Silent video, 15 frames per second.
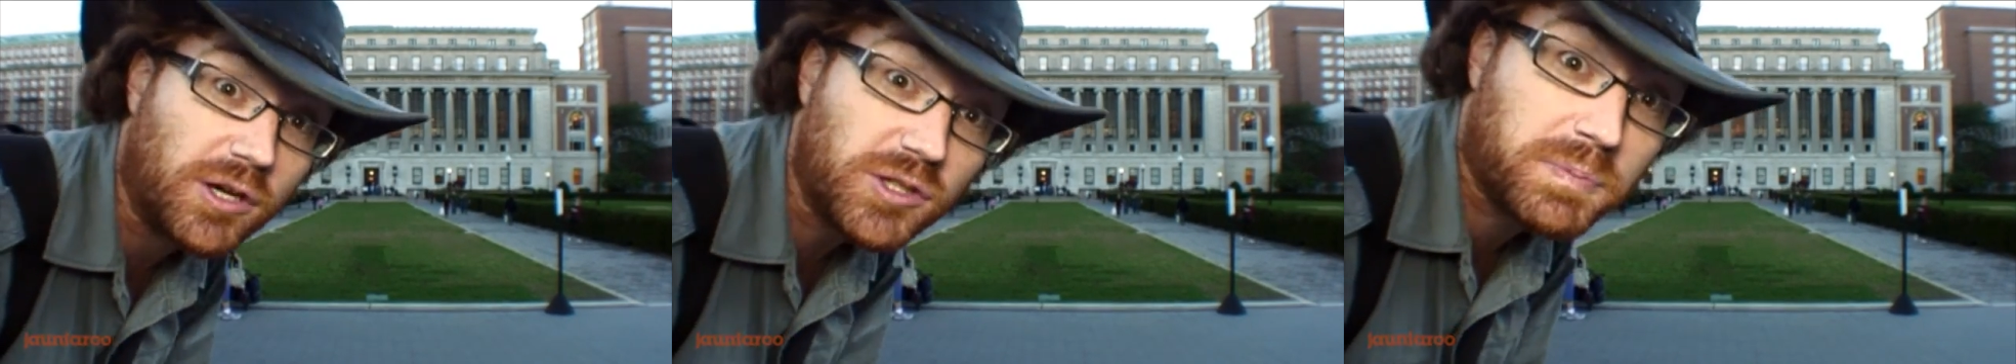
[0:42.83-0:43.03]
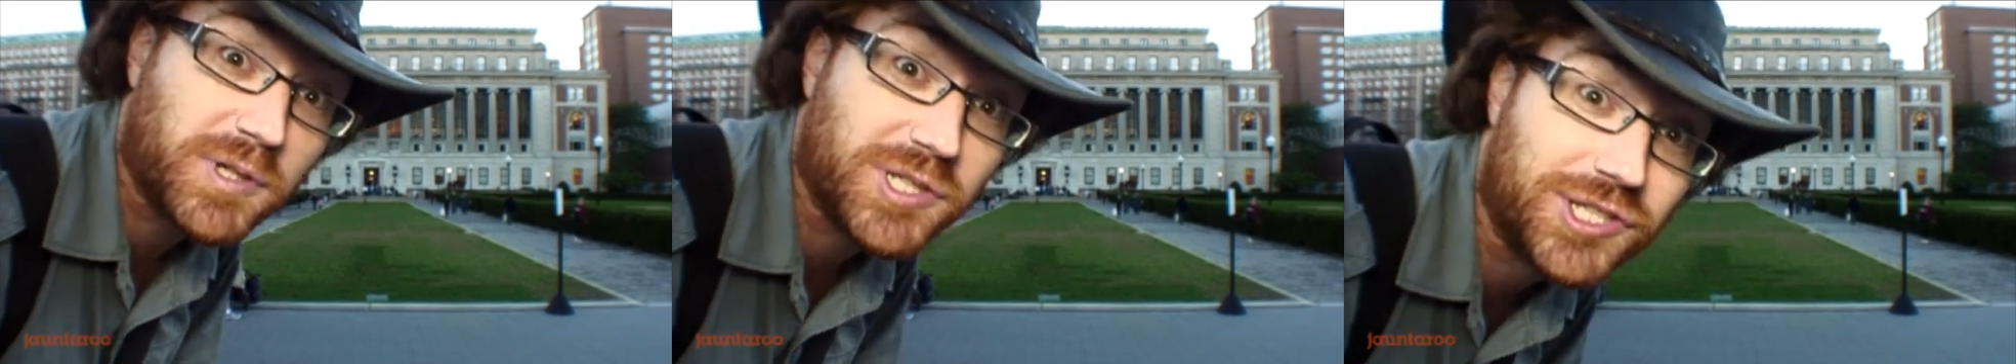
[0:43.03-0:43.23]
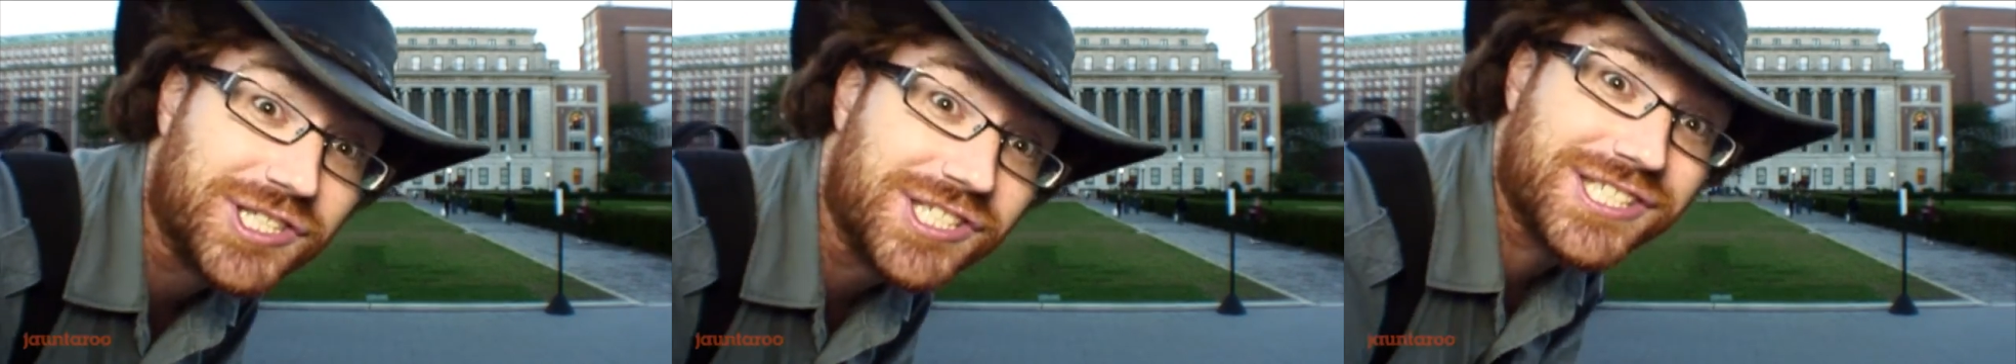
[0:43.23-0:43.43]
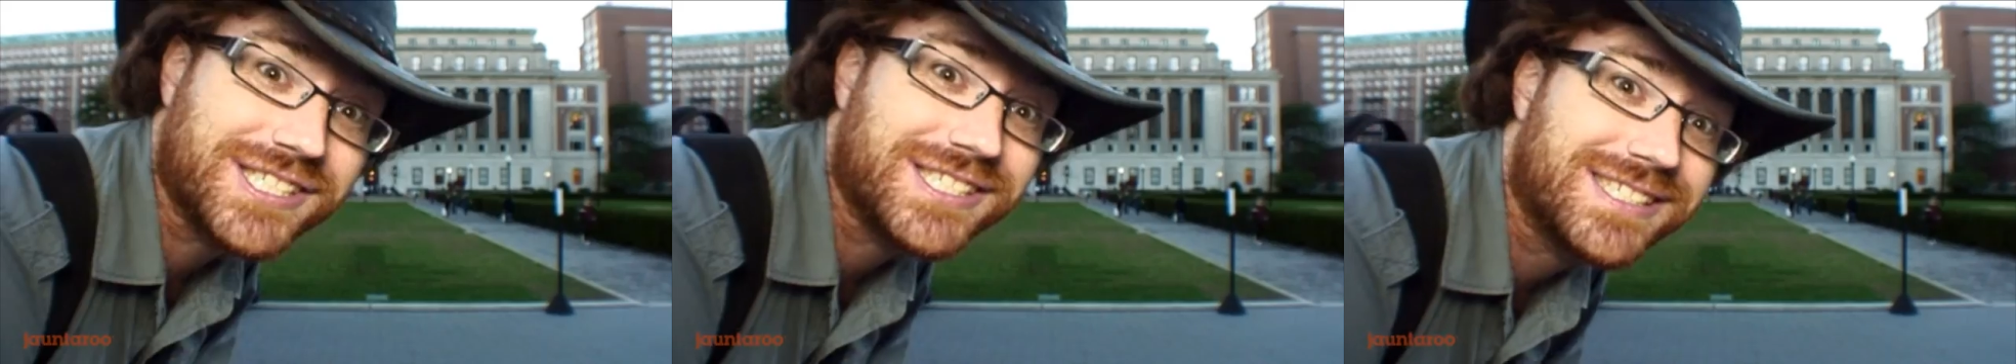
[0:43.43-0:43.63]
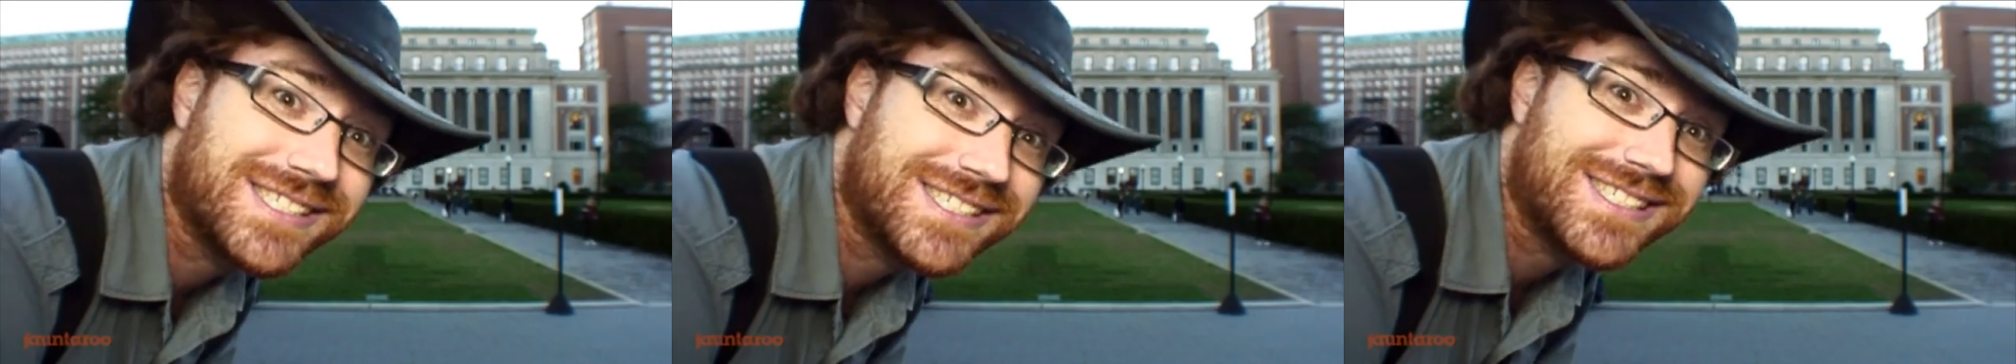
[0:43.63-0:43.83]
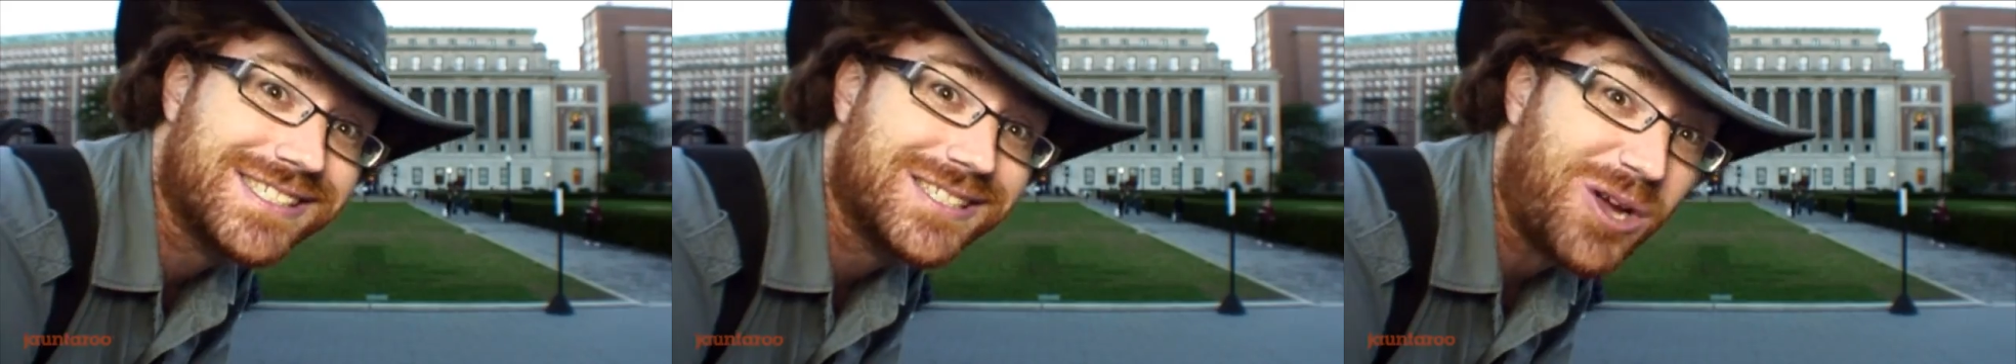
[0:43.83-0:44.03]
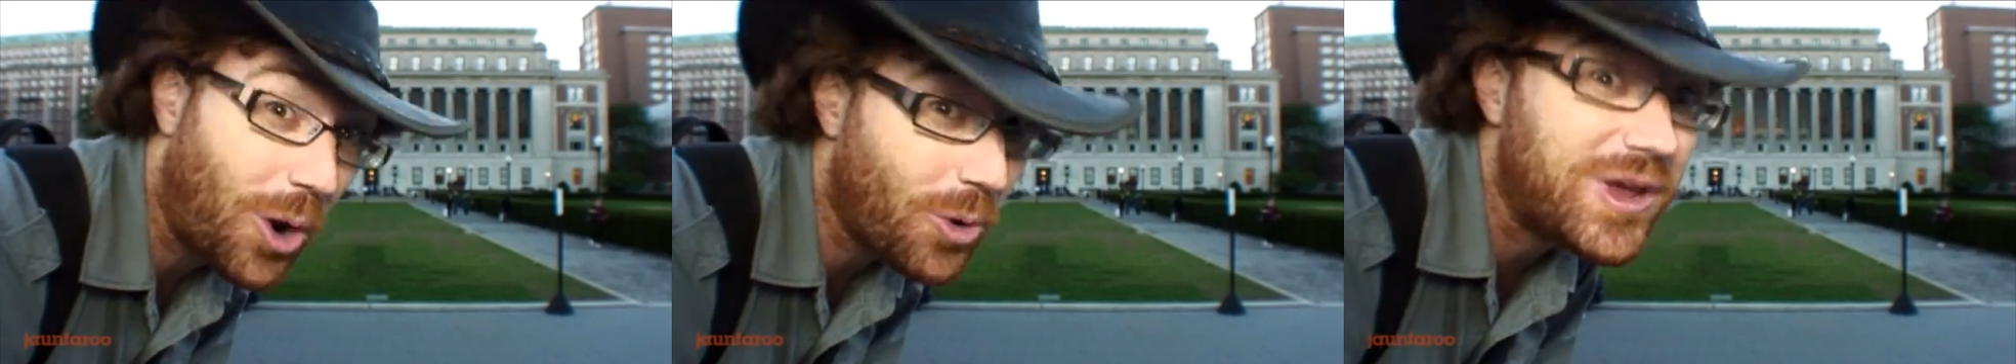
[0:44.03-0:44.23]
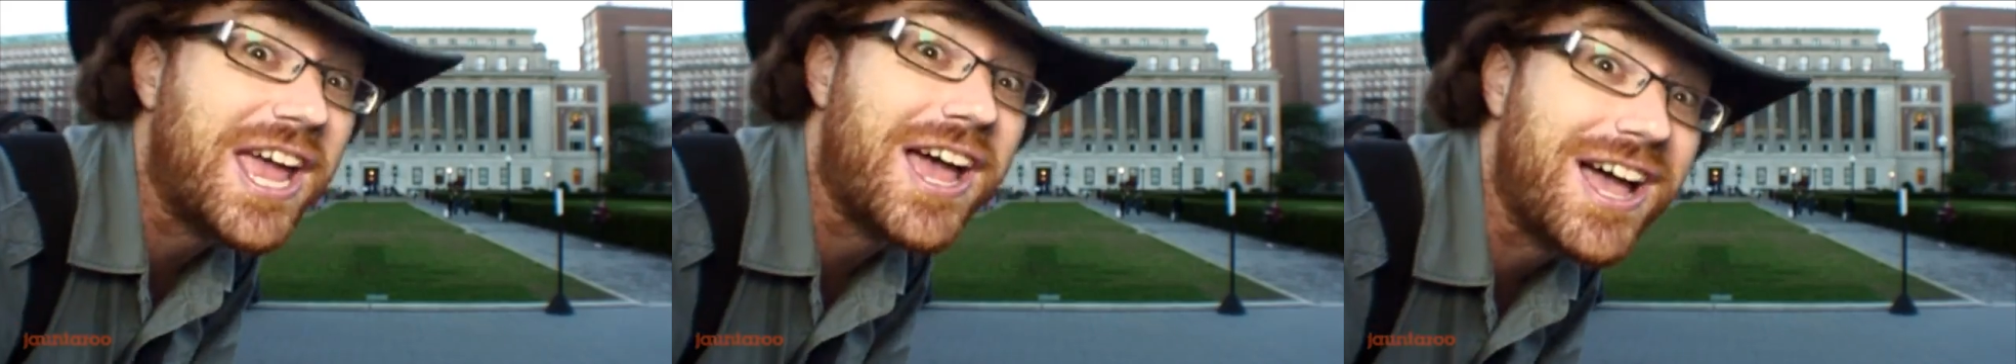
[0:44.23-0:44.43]
Ghostbusters.
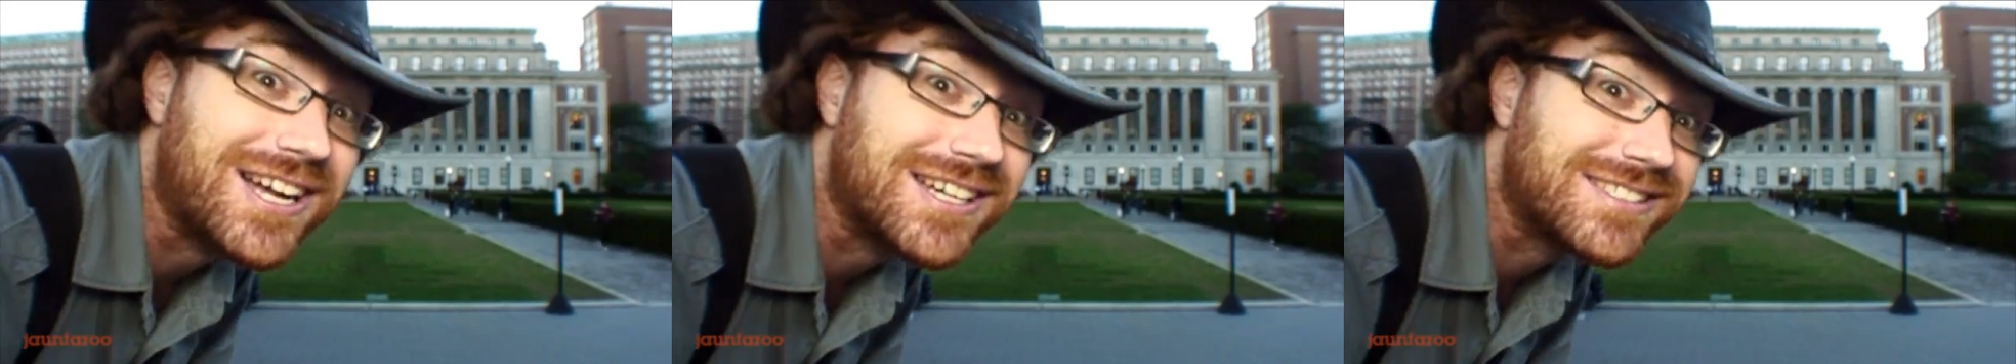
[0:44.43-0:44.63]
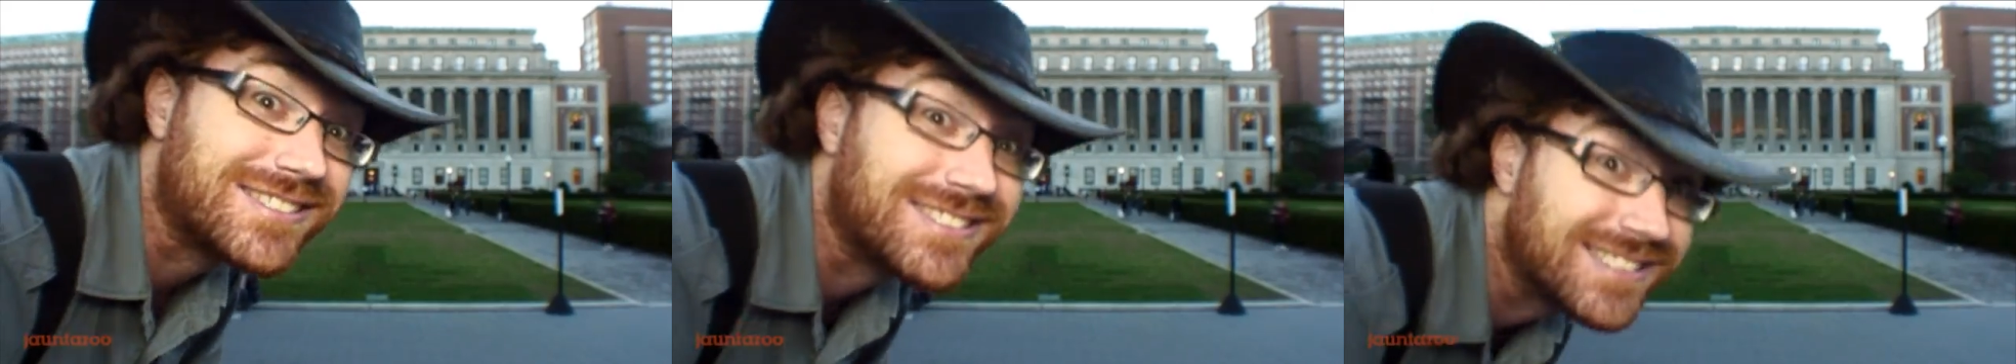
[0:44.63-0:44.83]
Oh yeah.